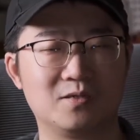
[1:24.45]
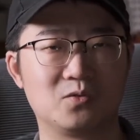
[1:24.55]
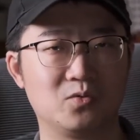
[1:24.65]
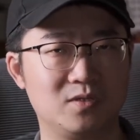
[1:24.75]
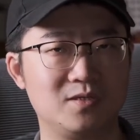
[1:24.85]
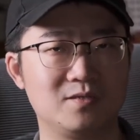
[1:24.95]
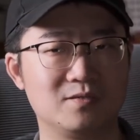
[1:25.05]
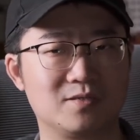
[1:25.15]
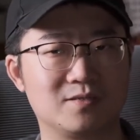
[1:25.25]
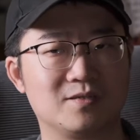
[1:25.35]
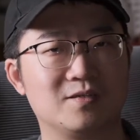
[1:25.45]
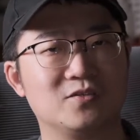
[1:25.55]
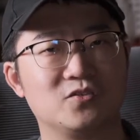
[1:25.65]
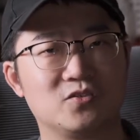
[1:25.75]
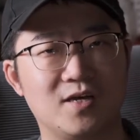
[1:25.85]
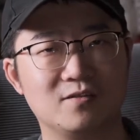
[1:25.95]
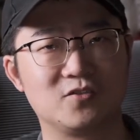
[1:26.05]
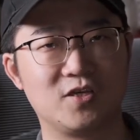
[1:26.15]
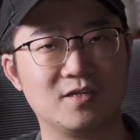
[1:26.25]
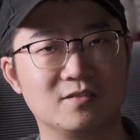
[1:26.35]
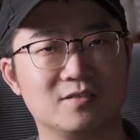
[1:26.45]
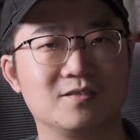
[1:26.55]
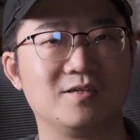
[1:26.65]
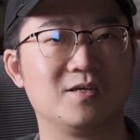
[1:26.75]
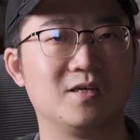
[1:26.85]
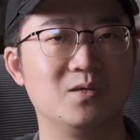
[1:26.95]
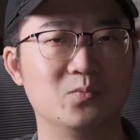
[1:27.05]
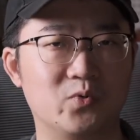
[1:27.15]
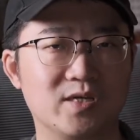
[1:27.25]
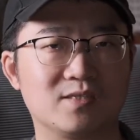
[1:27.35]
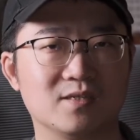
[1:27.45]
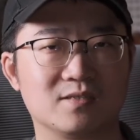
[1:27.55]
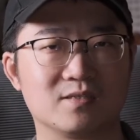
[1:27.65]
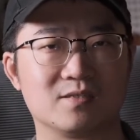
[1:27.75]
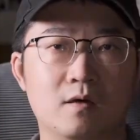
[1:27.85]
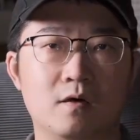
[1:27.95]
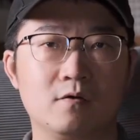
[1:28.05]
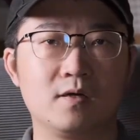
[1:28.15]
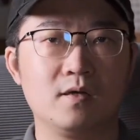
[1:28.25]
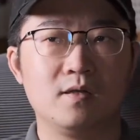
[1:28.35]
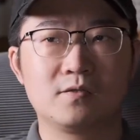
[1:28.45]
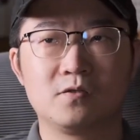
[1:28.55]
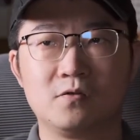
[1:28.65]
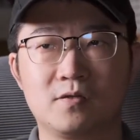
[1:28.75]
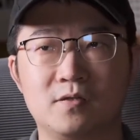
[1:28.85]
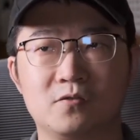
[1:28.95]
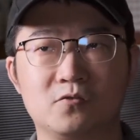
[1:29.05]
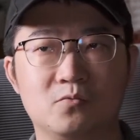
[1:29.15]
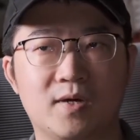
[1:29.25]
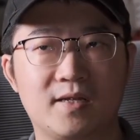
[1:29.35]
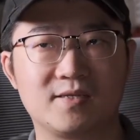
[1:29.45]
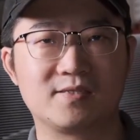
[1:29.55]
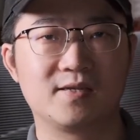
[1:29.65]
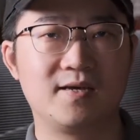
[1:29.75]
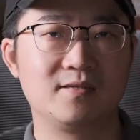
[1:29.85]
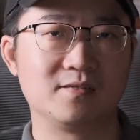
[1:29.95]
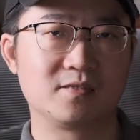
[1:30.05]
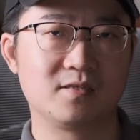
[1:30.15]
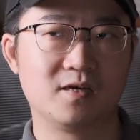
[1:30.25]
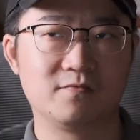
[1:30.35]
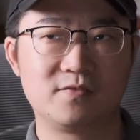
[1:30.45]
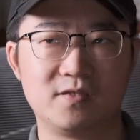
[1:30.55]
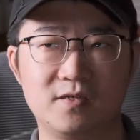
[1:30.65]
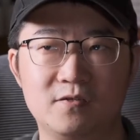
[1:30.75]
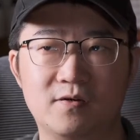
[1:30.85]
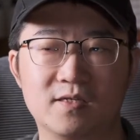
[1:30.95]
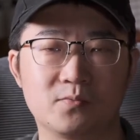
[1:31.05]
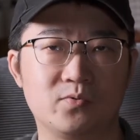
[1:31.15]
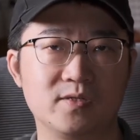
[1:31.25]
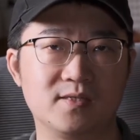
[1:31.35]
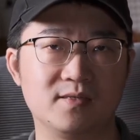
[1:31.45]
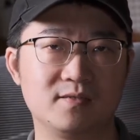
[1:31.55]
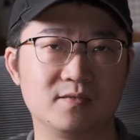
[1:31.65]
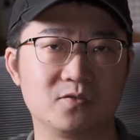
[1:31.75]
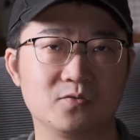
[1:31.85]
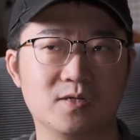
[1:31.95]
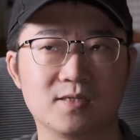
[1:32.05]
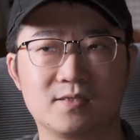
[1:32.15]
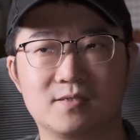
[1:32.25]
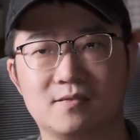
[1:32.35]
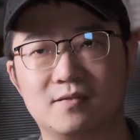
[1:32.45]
30 years, giant change. Embrace it. Okay, let's look into what exciting stuff CATL has presented to us.